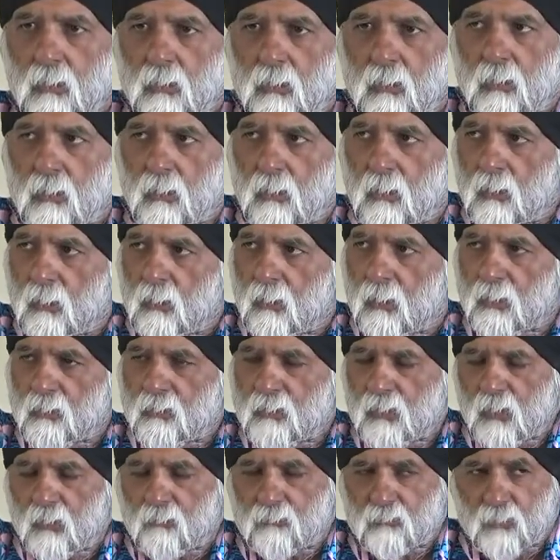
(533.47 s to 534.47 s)
I
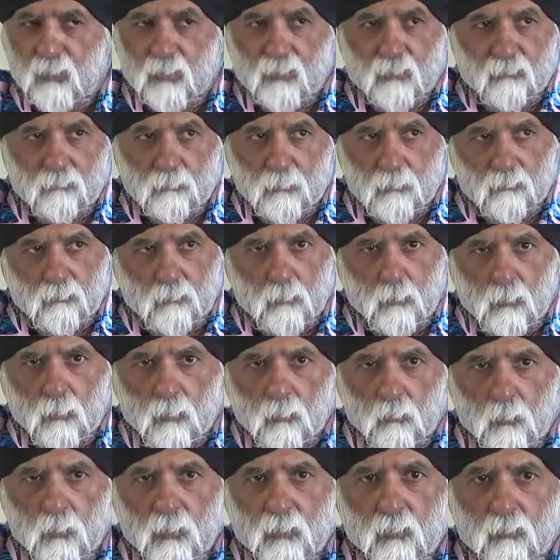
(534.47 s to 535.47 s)
think I've said this
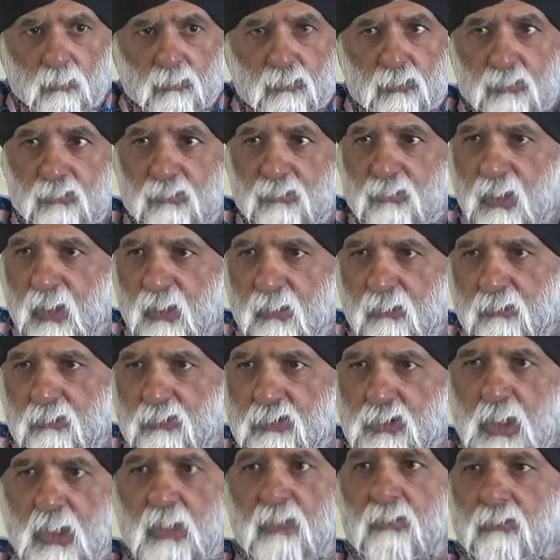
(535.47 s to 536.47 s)
before, we don't just
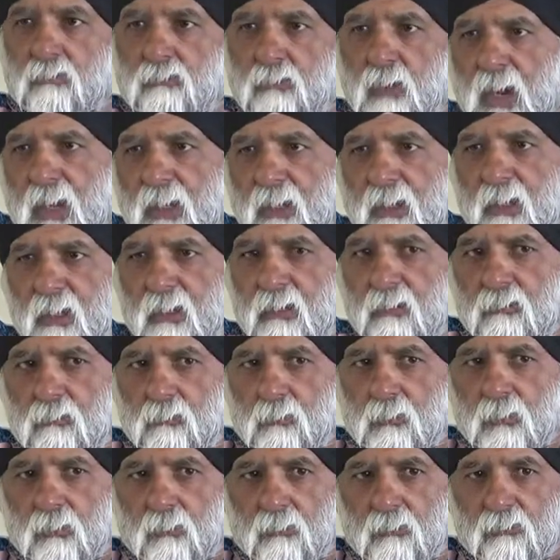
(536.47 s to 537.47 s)
chase rankings
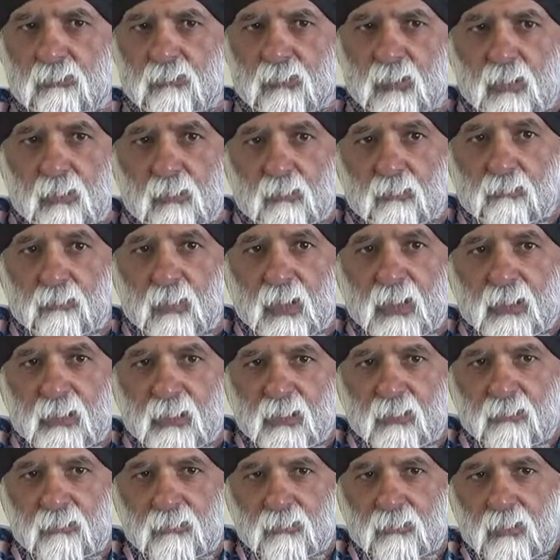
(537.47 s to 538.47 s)
for the sake of
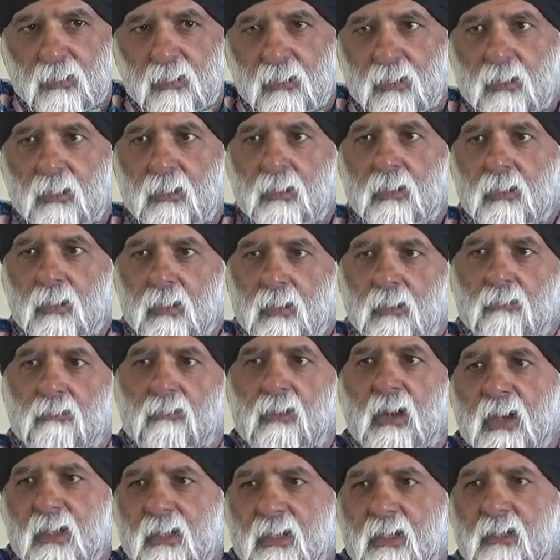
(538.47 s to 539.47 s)
rankings.
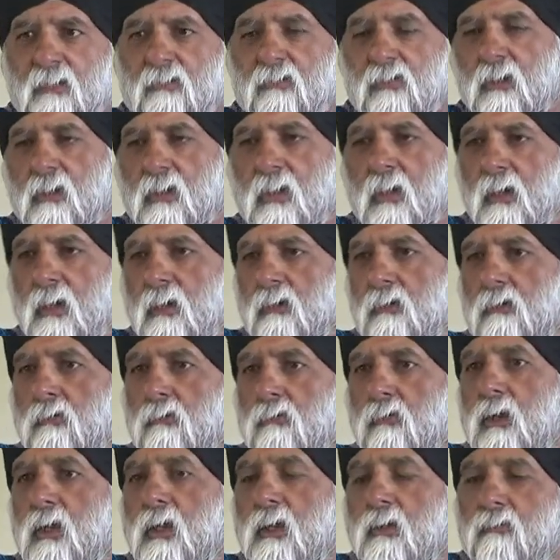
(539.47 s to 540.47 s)
Rankings are there to
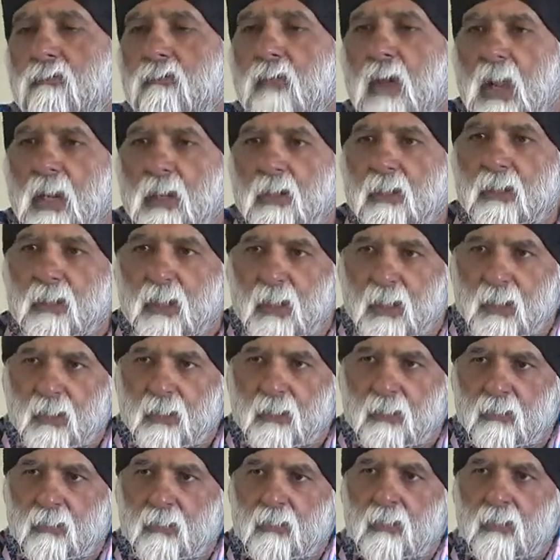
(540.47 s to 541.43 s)
really validate